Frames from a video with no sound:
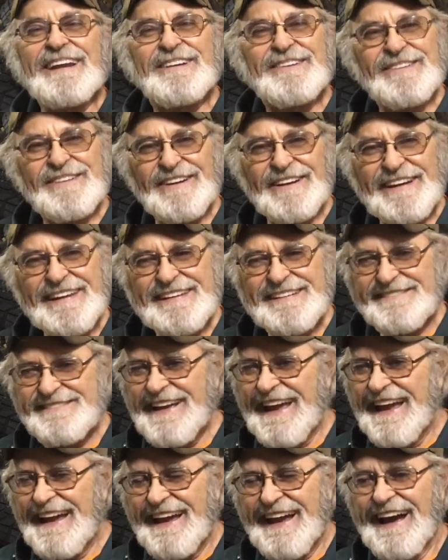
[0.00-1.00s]
I couldn't live.
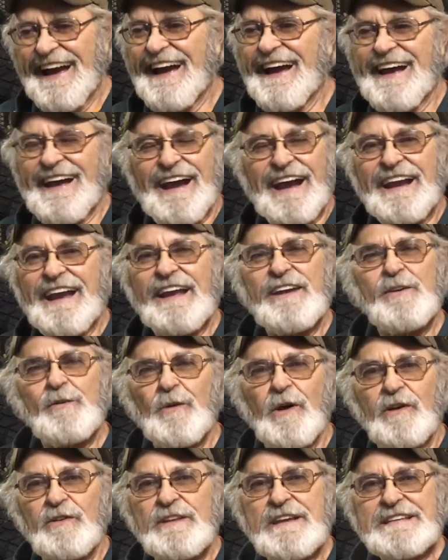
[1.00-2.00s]
I, I got to do
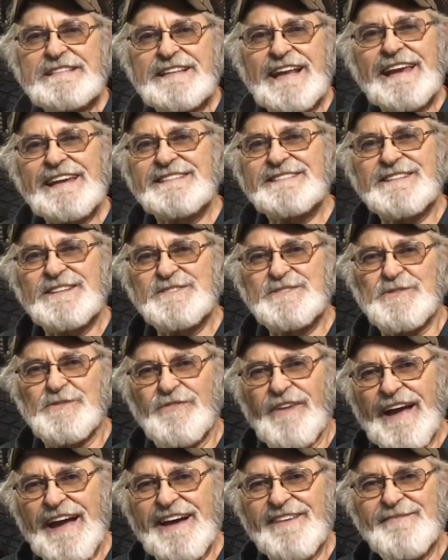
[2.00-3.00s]
all these things to
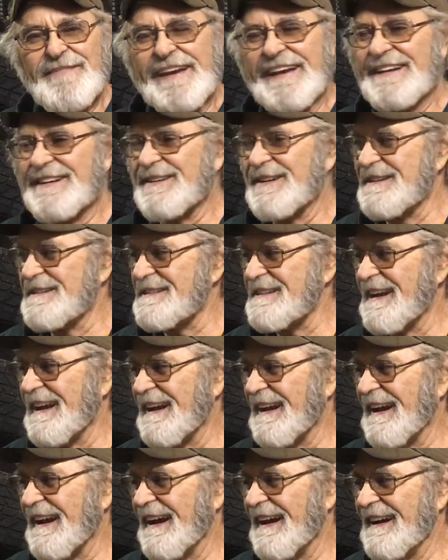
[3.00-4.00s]
survive, man. Because
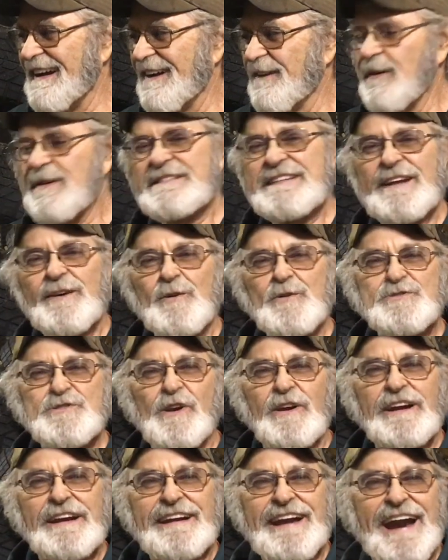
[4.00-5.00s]
uh, what's that old
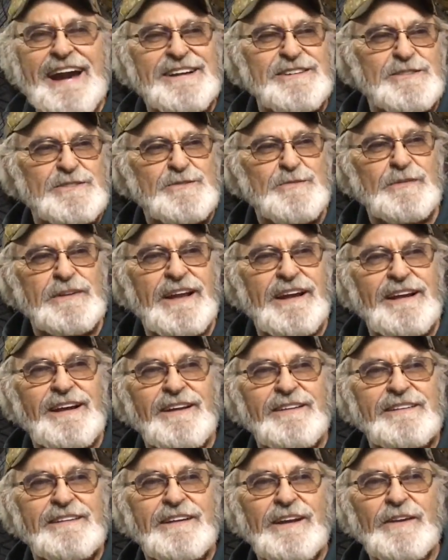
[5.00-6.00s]
Charlie Daniels,
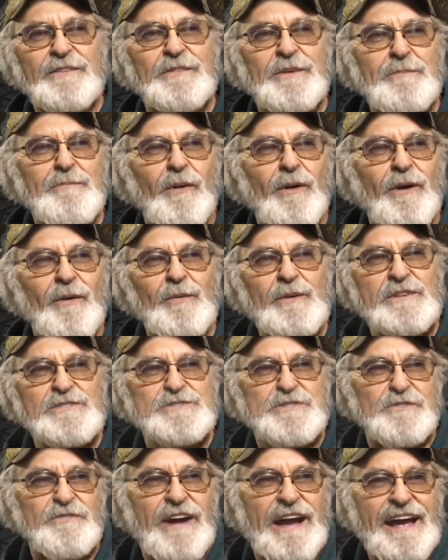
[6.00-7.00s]
uh, "Country Boy Will
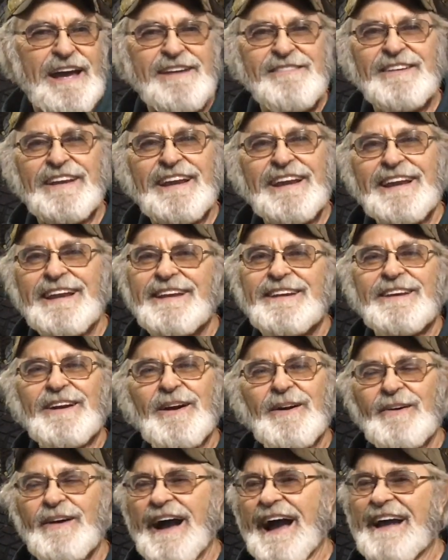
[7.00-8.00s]
Survive"? You
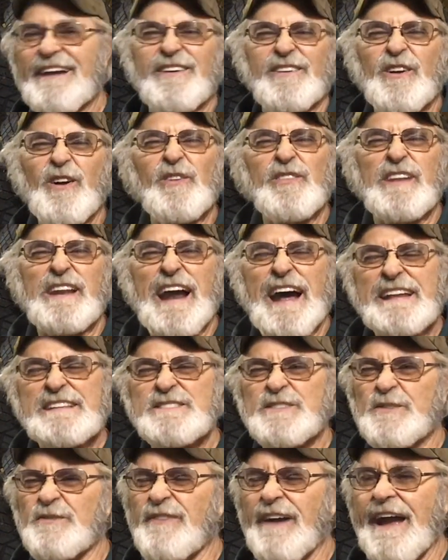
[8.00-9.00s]
know, I don't know that I'd
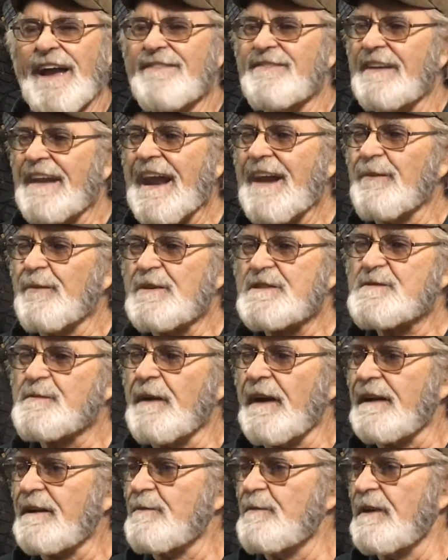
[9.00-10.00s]
survive in that
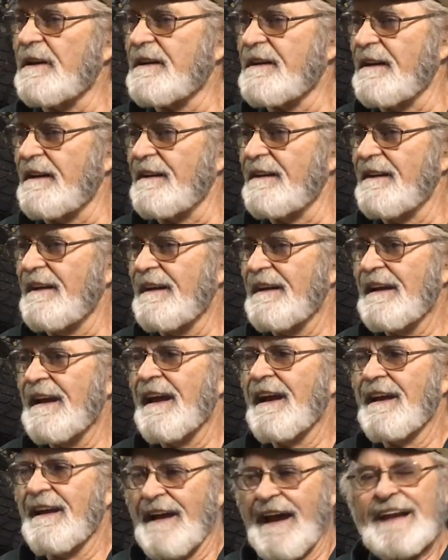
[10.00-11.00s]
respect, but uh,
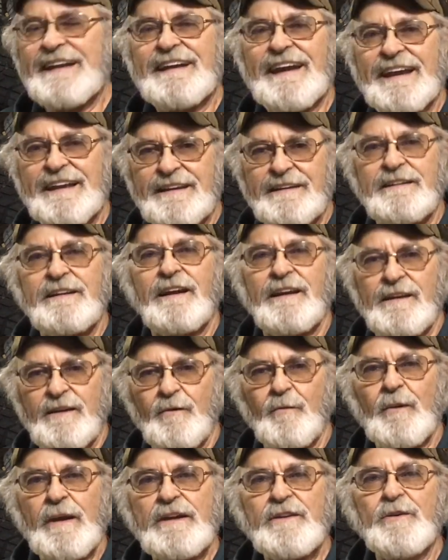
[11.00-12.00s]
hot dang it,
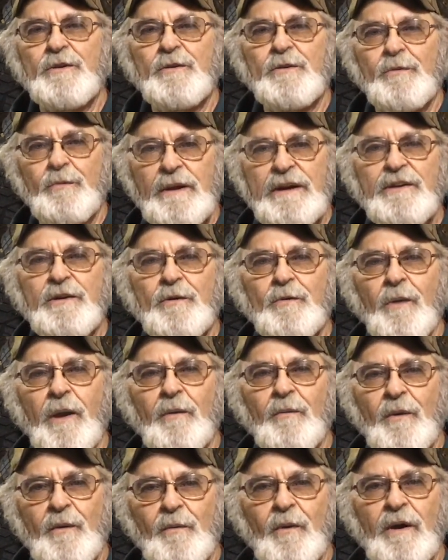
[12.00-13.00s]
we do, we do
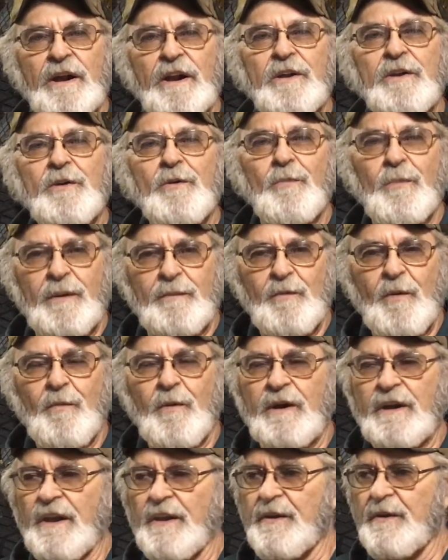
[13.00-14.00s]
what we want to do when we
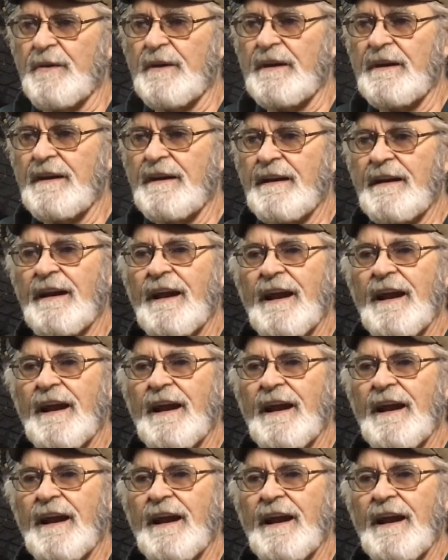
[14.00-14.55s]
want to do it,